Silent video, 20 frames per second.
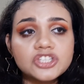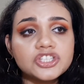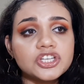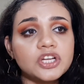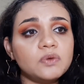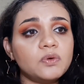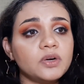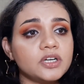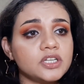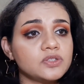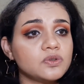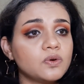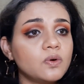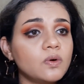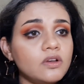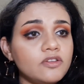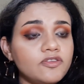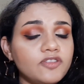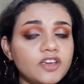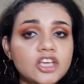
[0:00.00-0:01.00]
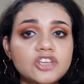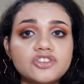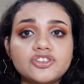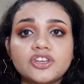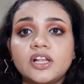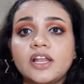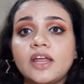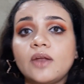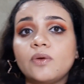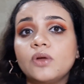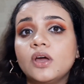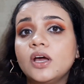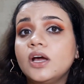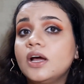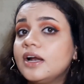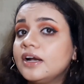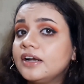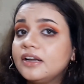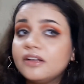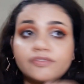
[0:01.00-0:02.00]
facial what is gold facial
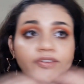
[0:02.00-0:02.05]
and